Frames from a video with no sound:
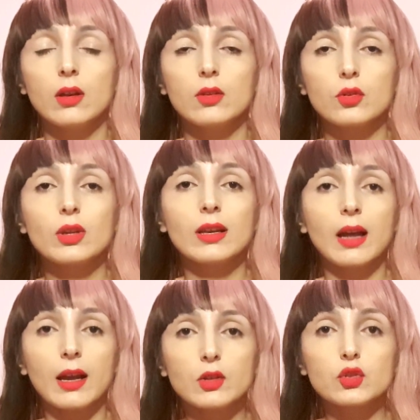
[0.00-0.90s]
you can
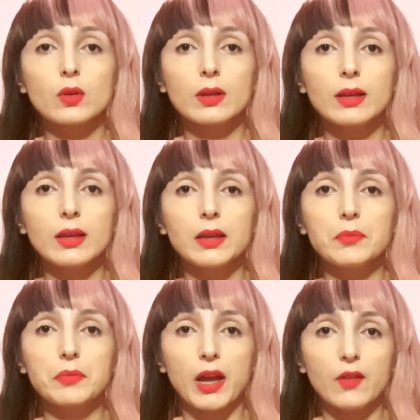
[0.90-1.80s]

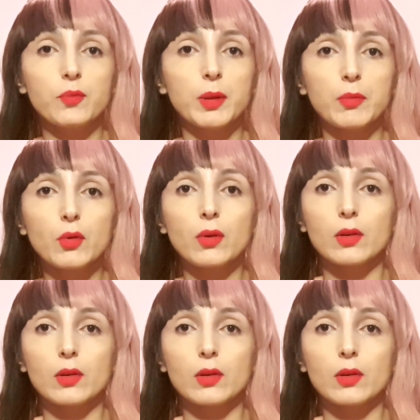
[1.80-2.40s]
actually have people who